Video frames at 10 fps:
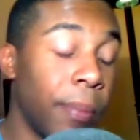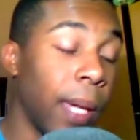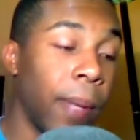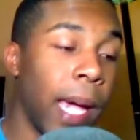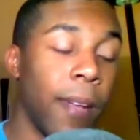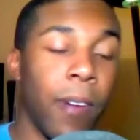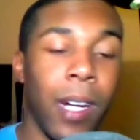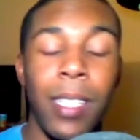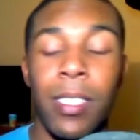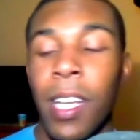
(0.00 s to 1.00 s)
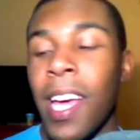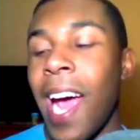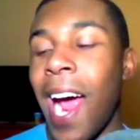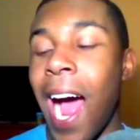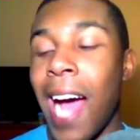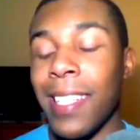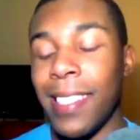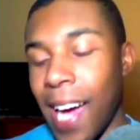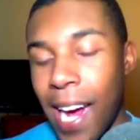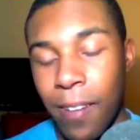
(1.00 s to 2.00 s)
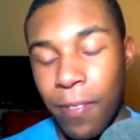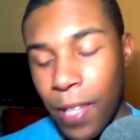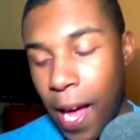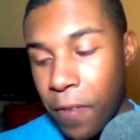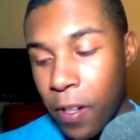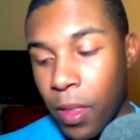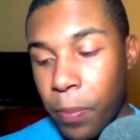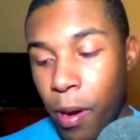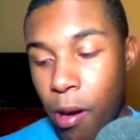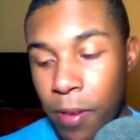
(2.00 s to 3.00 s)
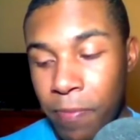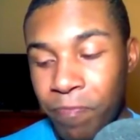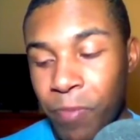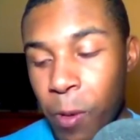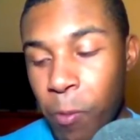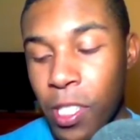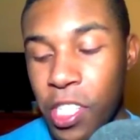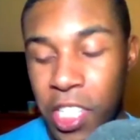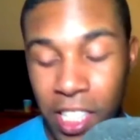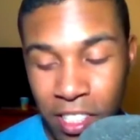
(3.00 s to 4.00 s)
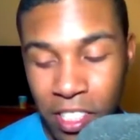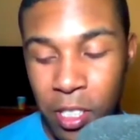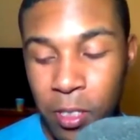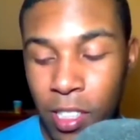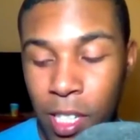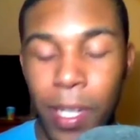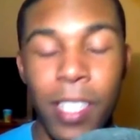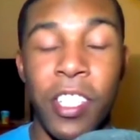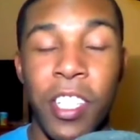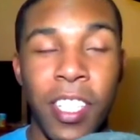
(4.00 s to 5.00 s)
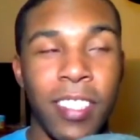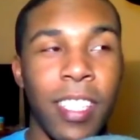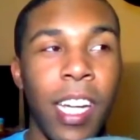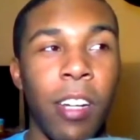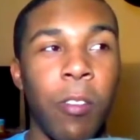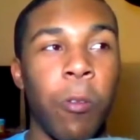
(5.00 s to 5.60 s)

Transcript: Get me out of here. And I died of laughter at the part when Chica shows up, and Chica's like,